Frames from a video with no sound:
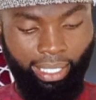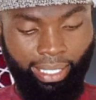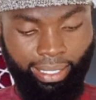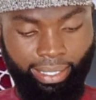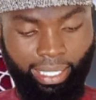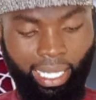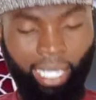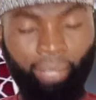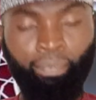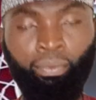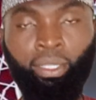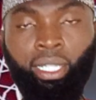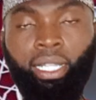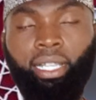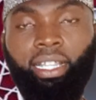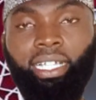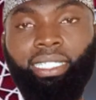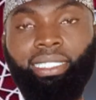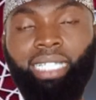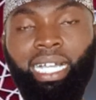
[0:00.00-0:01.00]
laysa.
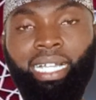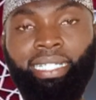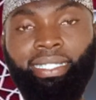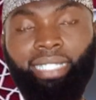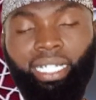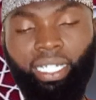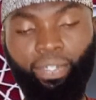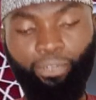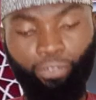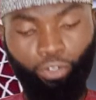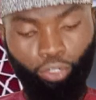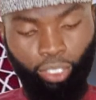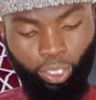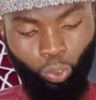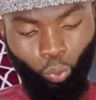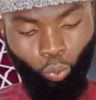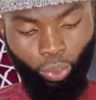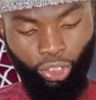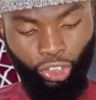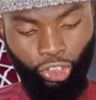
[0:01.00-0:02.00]
That is, answer the
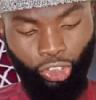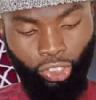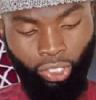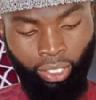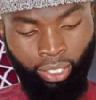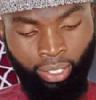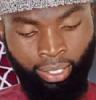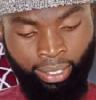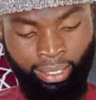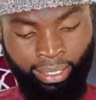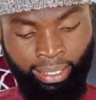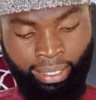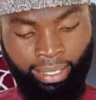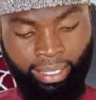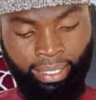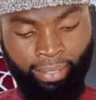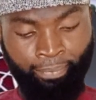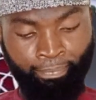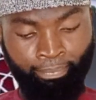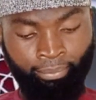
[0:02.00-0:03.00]
following
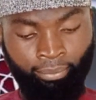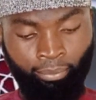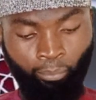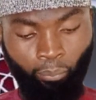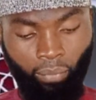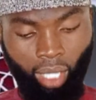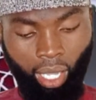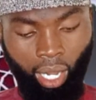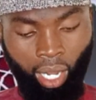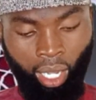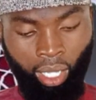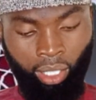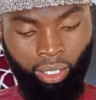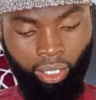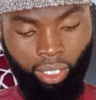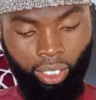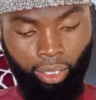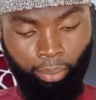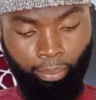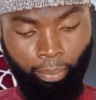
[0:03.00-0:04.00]
questions
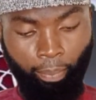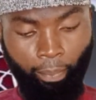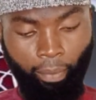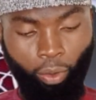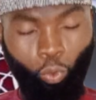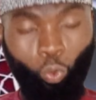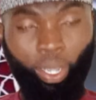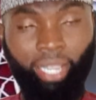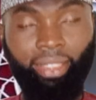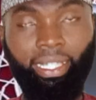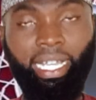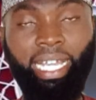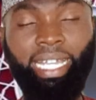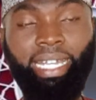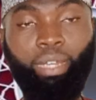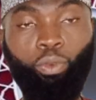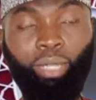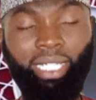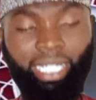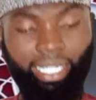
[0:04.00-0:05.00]
and with
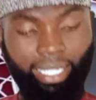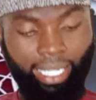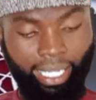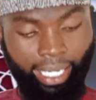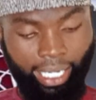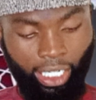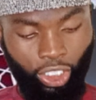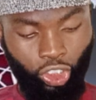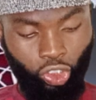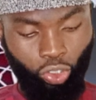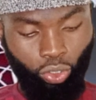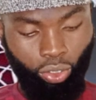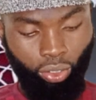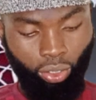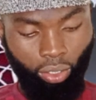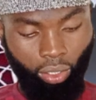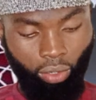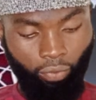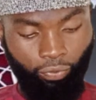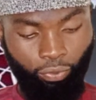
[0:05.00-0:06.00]
the
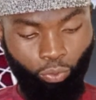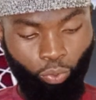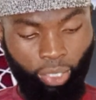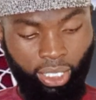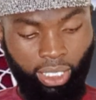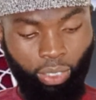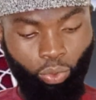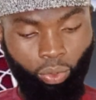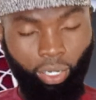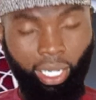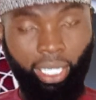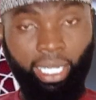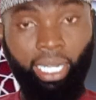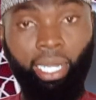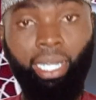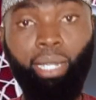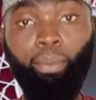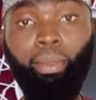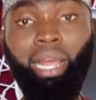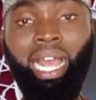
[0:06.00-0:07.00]
negation of
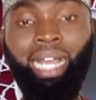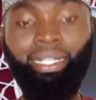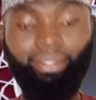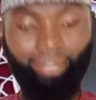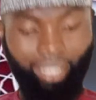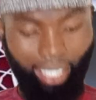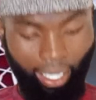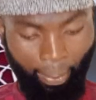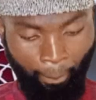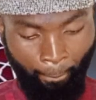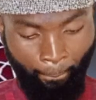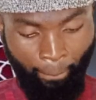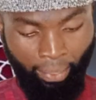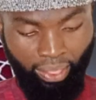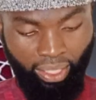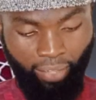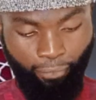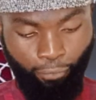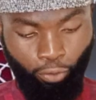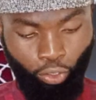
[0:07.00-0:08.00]
answer
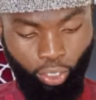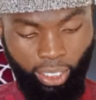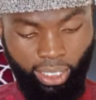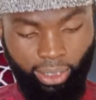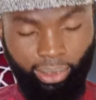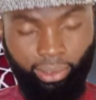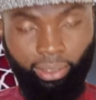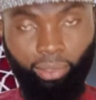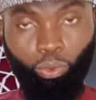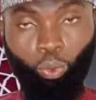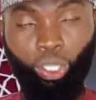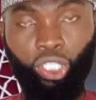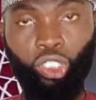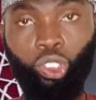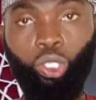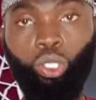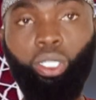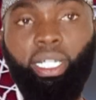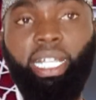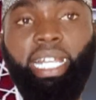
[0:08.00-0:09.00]
the following
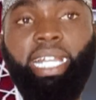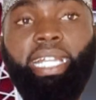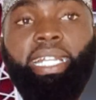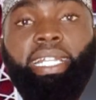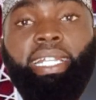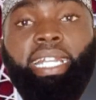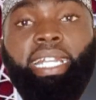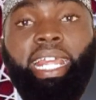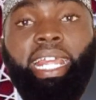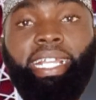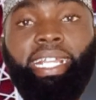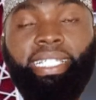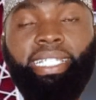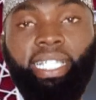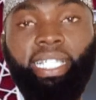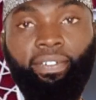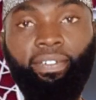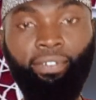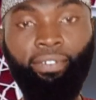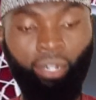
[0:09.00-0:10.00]
question in
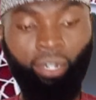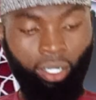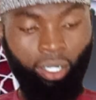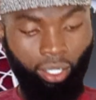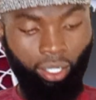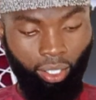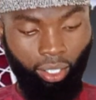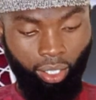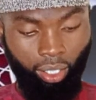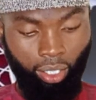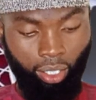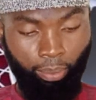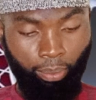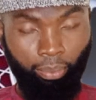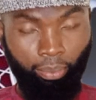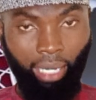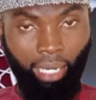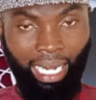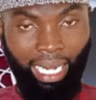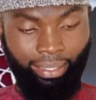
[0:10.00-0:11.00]
negative
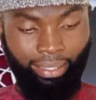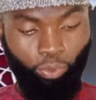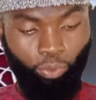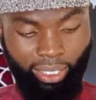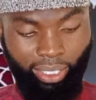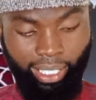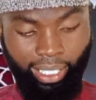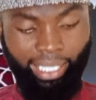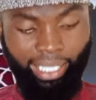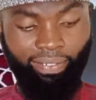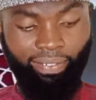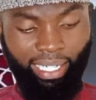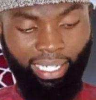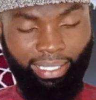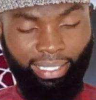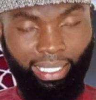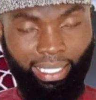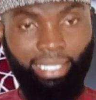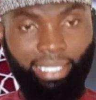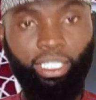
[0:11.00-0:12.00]
and with negative
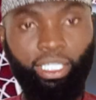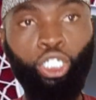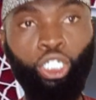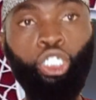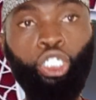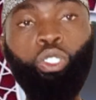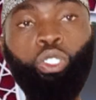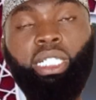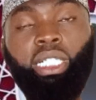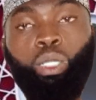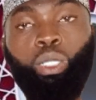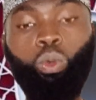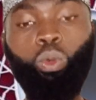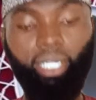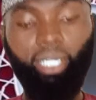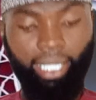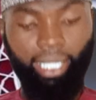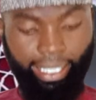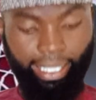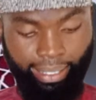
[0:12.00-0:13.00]
answers using the
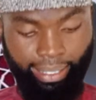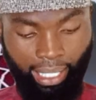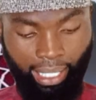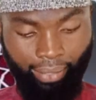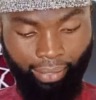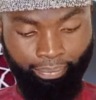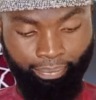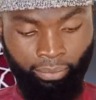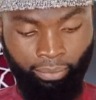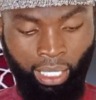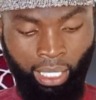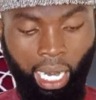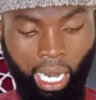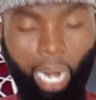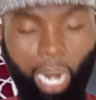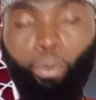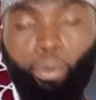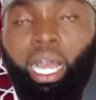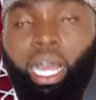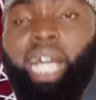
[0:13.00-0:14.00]
word laysa.
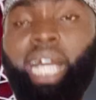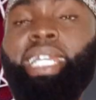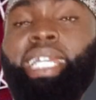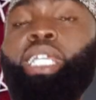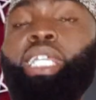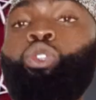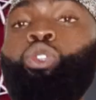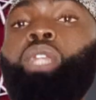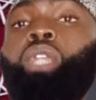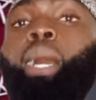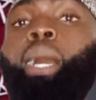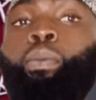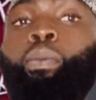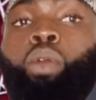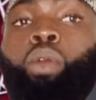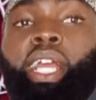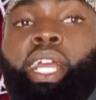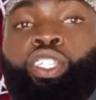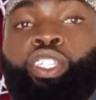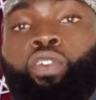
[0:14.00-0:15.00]
Amuhandisun
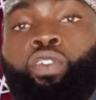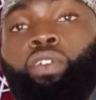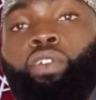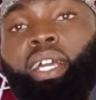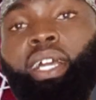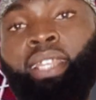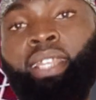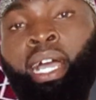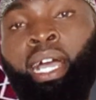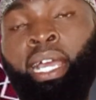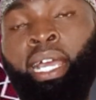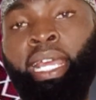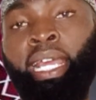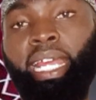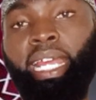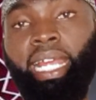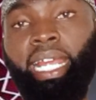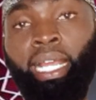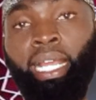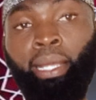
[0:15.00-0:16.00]
abuka, is your father
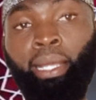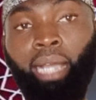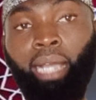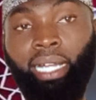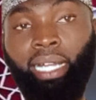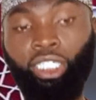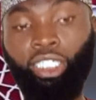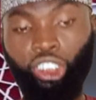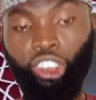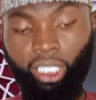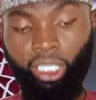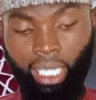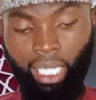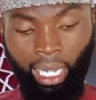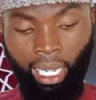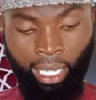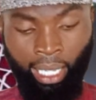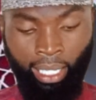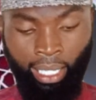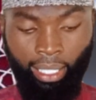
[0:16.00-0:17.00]
an
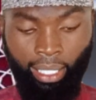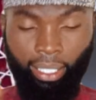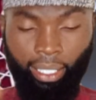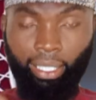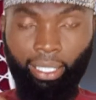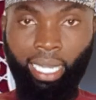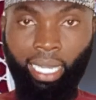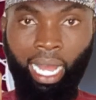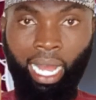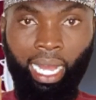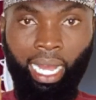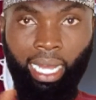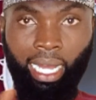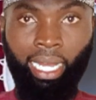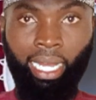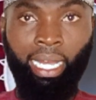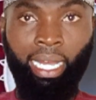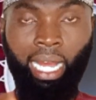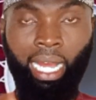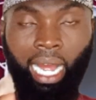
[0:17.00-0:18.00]
engineer?
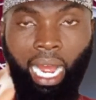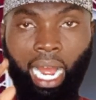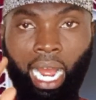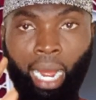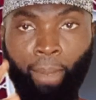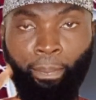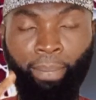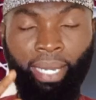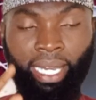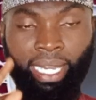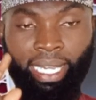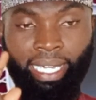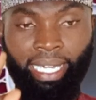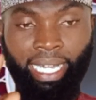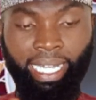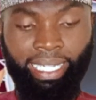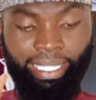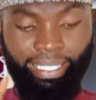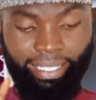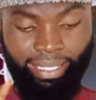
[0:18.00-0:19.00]
La abi
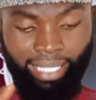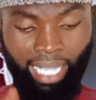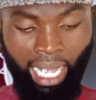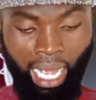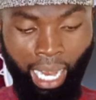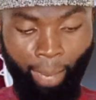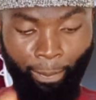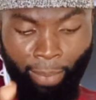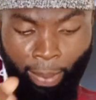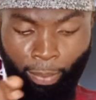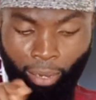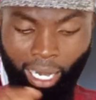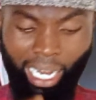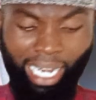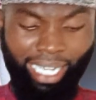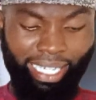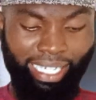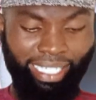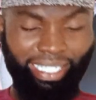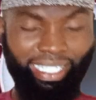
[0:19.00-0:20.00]
laysa
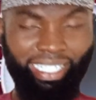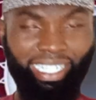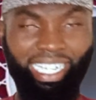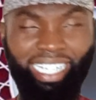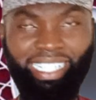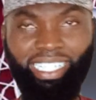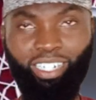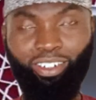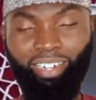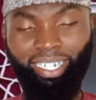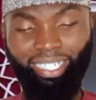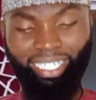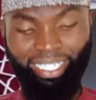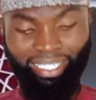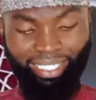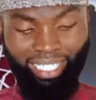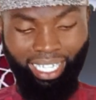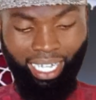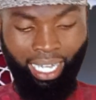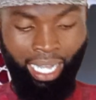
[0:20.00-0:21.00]
bimuhandisin. That is the correct
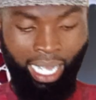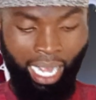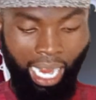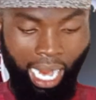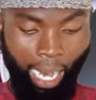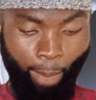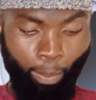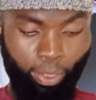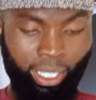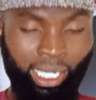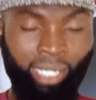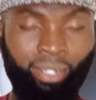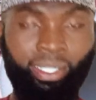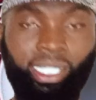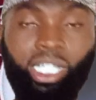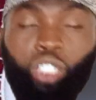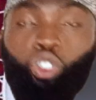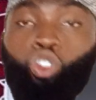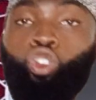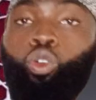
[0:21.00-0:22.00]
answer.
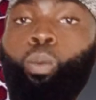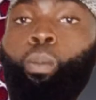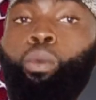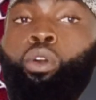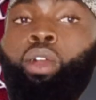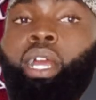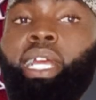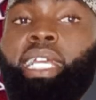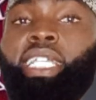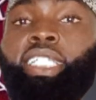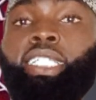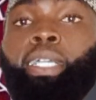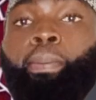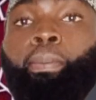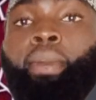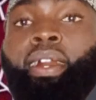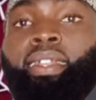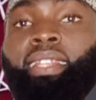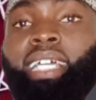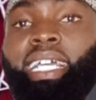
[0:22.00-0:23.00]
Amudarrisatul ummuk, is
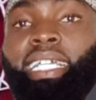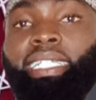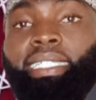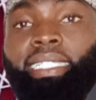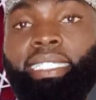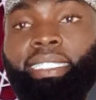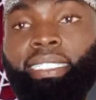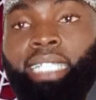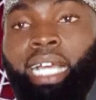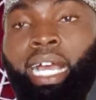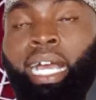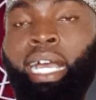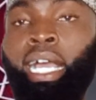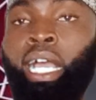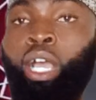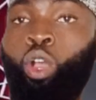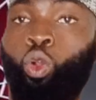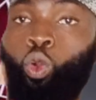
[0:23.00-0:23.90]
your mother a teacher?